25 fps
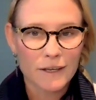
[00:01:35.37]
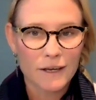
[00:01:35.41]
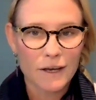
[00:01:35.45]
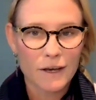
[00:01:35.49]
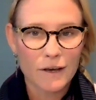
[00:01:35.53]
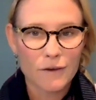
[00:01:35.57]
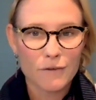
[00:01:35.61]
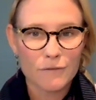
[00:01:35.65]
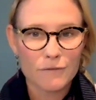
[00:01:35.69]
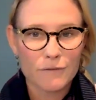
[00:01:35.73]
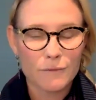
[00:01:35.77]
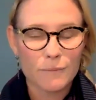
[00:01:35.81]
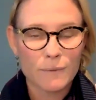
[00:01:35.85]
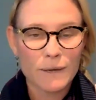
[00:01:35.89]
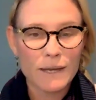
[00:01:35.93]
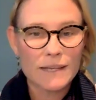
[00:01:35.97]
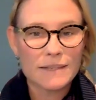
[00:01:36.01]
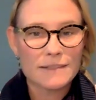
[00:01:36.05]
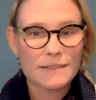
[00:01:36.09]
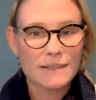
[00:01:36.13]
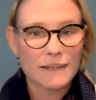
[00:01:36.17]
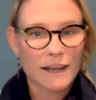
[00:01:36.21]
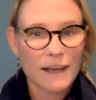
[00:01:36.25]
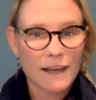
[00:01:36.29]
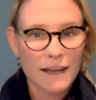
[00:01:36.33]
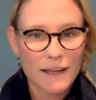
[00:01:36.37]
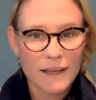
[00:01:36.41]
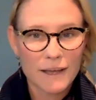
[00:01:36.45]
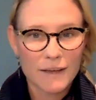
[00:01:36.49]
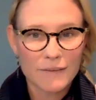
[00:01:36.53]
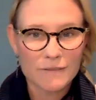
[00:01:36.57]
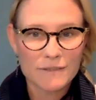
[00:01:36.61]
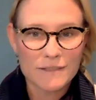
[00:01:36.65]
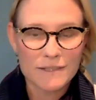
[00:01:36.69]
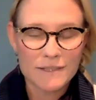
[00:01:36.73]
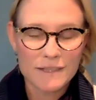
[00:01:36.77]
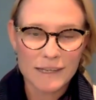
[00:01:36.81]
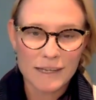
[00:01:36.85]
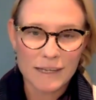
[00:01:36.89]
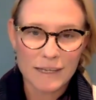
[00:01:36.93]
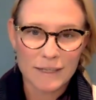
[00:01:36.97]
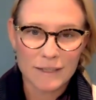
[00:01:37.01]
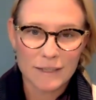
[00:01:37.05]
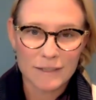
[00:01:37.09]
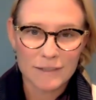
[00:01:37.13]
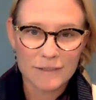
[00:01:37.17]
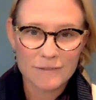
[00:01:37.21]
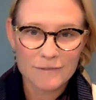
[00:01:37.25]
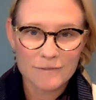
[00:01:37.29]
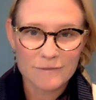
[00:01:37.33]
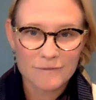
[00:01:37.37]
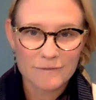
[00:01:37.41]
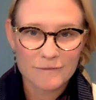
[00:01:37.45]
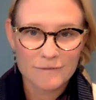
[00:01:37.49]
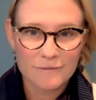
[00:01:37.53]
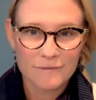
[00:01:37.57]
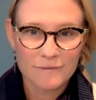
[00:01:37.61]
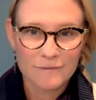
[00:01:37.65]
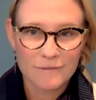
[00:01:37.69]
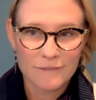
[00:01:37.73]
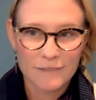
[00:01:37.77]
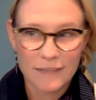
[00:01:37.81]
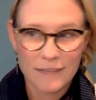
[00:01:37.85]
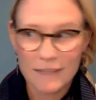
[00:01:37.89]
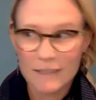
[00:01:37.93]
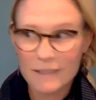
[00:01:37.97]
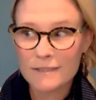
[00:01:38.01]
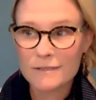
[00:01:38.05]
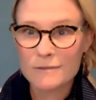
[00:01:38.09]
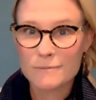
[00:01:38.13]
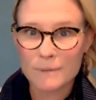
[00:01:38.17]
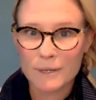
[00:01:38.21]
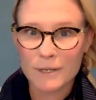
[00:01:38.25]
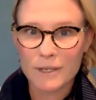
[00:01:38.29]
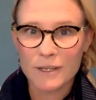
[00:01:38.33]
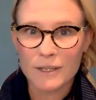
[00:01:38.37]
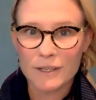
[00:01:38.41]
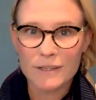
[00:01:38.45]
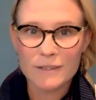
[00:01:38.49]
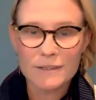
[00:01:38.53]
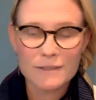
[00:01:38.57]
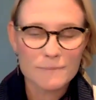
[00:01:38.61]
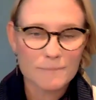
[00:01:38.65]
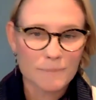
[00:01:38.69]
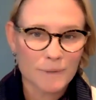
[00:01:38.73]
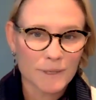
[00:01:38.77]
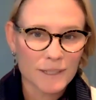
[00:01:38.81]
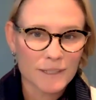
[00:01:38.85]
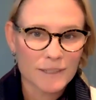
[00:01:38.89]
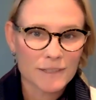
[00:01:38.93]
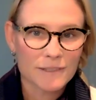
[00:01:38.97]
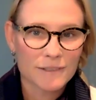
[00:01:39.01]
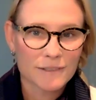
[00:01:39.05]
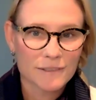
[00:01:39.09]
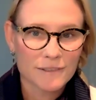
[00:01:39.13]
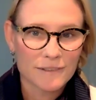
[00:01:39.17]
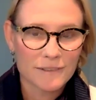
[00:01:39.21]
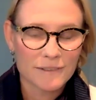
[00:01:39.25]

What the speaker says: of the ways that I have seen and experienced, but